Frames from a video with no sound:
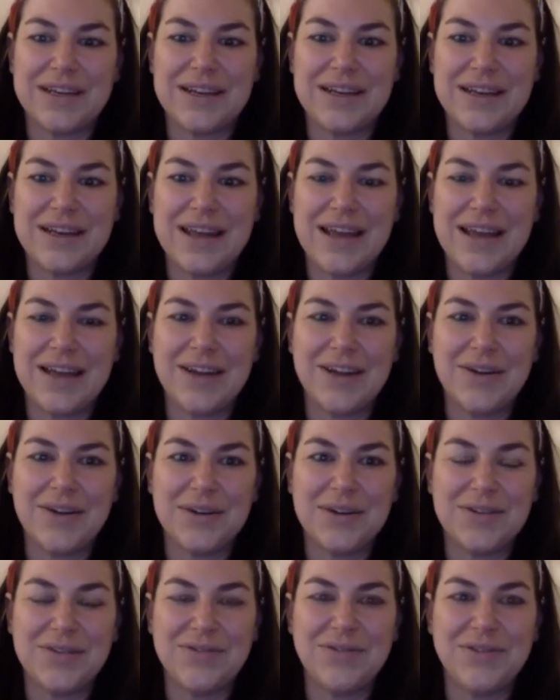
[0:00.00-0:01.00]
nano
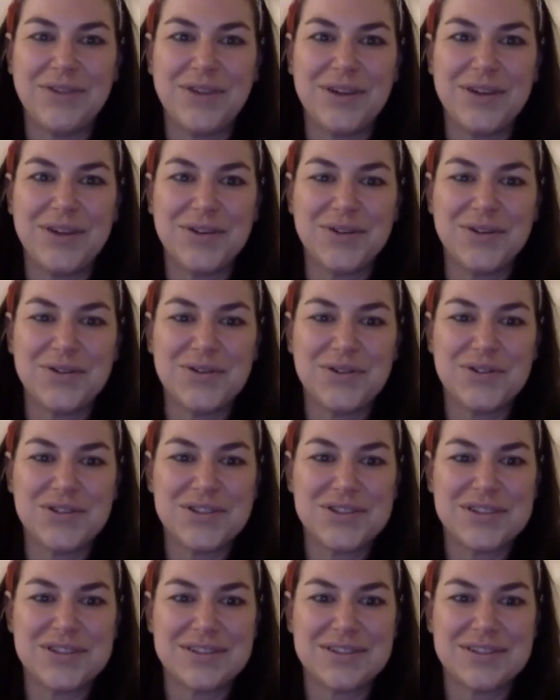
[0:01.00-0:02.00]

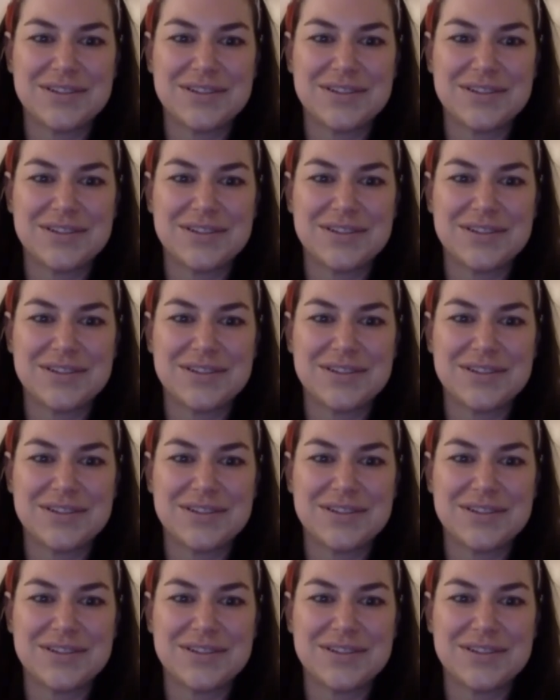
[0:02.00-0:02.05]
infused